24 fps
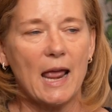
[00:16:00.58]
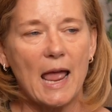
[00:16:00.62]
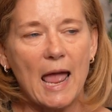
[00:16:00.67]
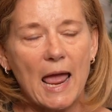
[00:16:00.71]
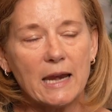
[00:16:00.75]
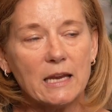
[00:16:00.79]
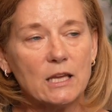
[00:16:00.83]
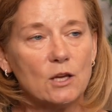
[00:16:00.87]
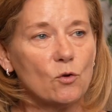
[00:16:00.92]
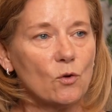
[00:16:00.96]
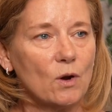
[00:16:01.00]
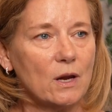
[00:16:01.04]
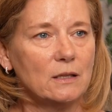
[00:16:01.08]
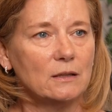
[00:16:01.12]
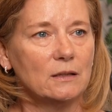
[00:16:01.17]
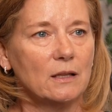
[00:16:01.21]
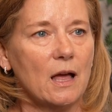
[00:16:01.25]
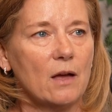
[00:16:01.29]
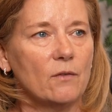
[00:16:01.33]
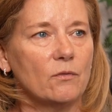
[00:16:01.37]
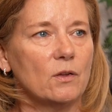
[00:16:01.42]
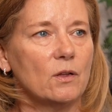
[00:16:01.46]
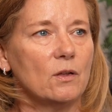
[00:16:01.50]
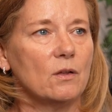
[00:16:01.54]
any grade
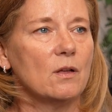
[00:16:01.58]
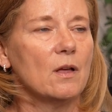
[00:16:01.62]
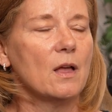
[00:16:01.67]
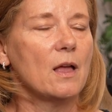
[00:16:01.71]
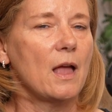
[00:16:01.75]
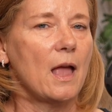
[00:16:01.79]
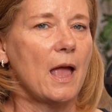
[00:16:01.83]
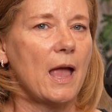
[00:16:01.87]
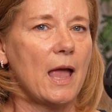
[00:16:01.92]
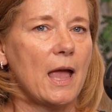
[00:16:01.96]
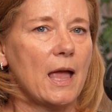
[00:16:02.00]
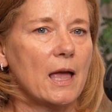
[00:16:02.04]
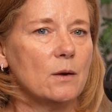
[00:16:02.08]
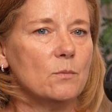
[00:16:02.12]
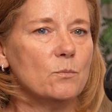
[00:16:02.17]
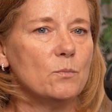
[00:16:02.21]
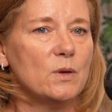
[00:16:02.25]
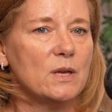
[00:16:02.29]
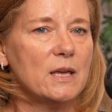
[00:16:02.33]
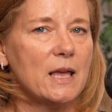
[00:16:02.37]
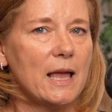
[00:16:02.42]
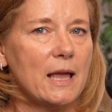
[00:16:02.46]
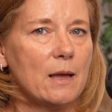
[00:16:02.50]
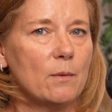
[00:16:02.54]
level and
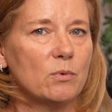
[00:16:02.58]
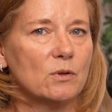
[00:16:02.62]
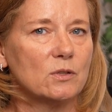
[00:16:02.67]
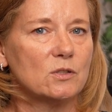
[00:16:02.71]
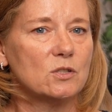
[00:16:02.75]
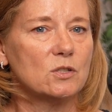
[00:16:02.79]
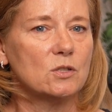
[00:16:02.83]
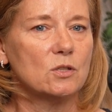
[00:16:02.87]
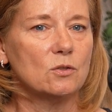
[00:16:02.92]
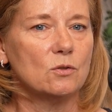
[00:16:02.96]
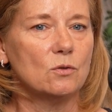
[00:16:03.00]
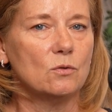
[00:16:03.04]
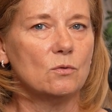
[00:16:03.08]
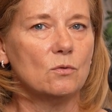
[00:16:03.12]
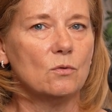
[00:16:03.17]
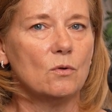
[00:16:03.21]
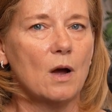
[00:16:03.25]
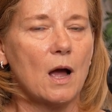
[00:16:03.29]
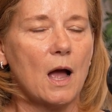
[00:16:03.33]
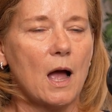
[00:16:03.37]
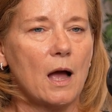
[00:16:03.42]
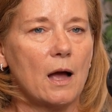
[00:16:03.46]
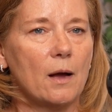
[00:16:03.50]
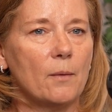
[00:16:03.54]
be able to
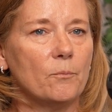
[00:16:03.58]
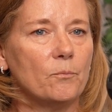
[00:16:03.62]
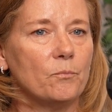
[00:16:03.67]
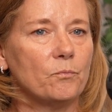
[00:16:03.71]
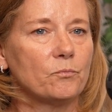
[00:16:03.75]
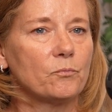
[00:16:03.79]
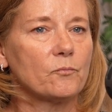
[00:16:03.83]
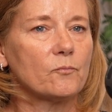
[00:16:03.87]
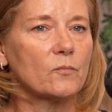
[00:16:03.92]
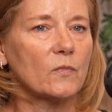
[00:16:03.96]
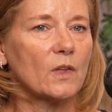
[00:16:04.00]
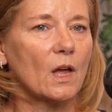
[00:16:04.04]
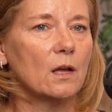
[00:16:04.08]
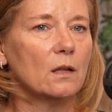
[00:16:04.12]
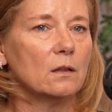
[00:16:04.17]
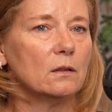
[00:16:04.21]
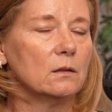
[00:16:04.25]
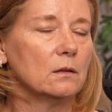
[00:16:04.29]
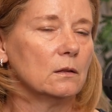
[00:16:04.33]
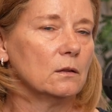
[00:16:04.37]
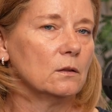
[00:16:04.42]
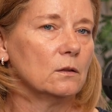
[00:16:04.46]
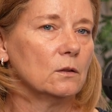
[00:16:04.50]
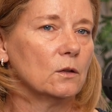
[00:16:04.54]

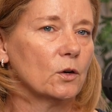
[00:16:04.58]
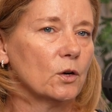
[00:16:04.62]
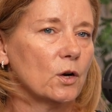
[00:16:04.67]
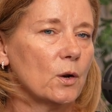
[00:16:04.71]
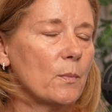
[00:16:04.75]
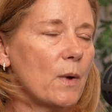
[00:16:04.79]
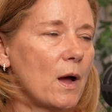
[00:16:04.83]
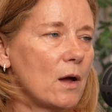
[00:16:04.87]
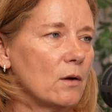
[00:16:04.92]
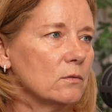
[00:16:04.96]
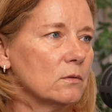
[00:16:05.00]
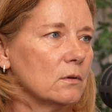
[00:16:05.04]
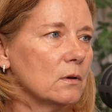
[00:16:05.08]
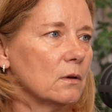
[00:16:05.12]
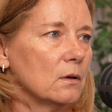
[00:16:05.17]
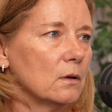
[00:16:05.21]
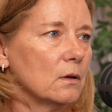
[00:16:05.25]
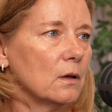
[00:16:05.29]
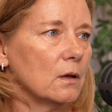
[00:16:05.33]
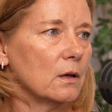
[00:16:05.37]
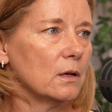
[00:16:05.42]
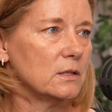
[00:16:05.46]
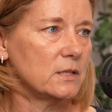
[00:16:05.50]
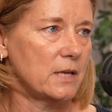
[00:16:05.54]
learn about
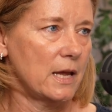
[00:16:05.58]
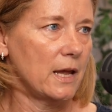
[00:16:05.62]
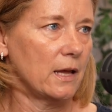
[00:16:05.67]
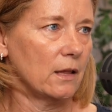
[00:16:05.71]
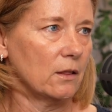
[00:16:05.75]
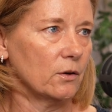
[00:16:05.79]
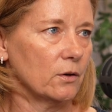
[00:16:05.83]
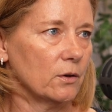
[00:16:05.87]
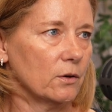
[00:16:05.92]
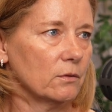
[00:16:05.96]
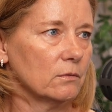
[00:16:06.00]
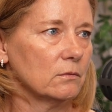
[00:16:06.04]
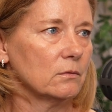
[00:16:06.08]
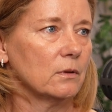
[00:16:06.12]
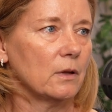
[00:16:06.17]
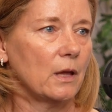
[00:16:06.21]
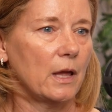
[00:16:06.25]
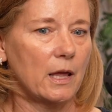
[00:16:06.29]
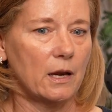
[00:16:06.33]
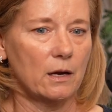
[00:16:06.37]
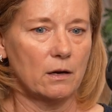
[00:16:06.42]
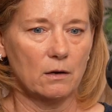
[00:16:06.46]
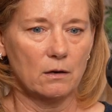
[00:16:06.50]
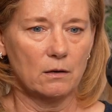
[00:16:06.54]
Taylor
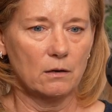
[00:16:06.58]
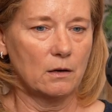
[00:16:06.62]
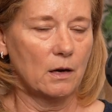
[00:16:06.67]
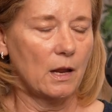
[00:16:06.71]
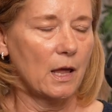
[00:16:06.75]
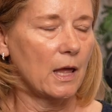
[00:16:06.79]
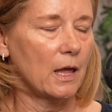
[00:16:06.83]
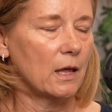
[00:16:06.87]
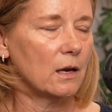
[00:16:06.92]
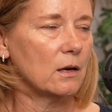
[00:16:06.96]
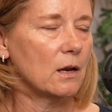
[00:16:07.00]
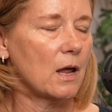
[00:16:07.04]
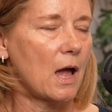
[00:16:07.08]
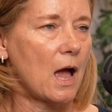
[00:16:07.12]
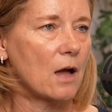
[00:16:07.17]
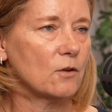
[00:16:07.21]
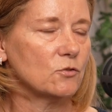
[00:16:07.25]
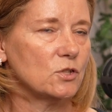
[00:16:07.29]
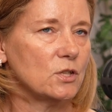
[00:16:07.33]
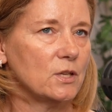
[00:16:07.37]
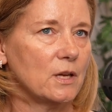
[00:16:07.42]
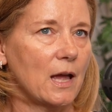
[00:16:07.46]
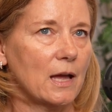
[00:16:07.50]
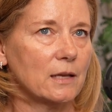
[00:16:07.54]
and how
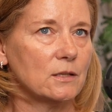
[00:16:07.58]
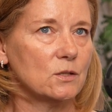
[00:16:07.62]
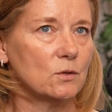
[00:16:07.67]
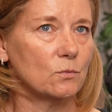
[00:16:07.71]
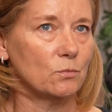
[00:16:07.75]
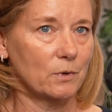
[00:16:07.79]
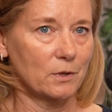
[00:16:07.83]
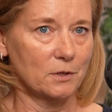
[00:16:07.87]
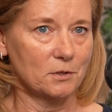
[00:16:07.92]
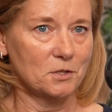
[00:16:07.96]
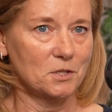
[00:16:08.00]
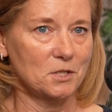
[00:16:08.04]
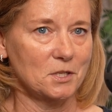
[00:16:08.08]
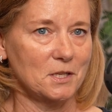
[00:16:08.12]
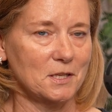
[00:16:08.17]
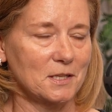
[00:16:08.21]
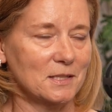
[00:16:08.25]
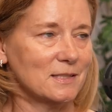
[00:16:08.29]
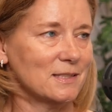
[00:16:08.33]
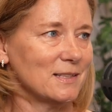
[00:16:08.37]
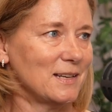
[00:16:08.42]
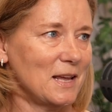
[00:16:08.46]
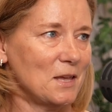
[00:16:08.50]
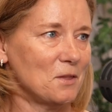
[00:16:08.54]
she got to where she
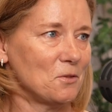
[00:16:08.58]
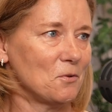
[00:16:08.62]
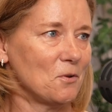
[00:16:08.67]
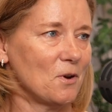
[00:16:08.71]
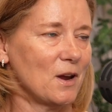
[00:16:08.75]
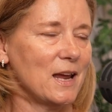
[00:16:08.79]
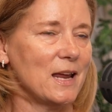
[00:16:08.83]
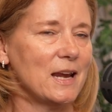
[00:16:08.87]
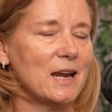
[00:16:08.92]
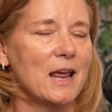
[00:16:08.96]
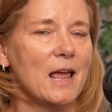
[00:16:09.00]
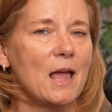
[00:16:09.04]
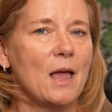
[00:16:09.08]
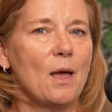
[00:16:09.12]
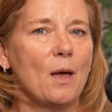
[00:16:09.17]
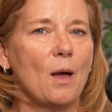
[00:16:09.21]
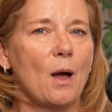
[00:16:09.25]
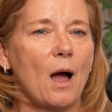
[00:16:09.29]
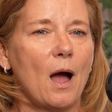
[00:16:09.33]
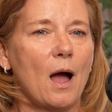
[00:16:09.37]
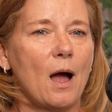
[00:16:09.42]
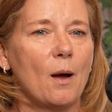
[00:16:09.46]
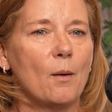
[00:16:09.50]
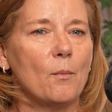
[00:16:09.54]
is in 8th grade,
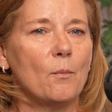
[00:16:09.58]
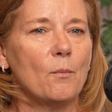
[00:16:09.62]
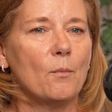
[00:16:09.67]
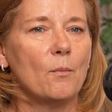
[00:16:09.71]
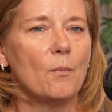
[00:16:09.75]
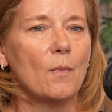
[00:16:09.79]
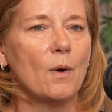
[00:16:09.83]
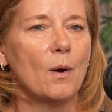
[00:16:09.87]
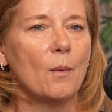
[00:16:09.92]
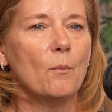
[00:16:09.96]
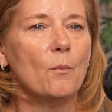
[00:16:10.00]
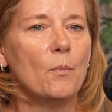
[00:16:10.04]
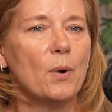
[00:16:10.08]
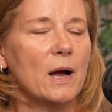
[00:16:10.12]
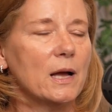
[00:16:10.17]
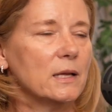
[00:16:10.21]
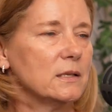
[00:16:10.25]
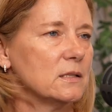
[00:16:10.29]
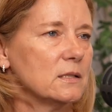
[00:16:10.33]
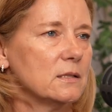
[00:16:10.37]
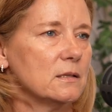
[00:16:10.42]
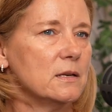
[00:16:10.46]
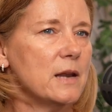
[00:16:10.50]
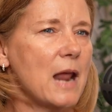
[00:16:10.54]

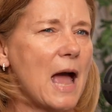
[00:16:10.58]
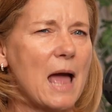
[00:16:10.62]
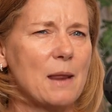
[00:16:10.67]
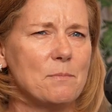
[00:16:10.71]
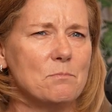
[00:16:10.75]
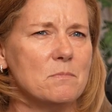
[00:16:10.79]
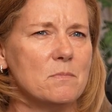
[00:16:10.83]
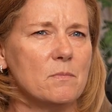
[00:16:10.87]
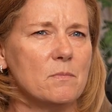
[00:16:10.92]
but not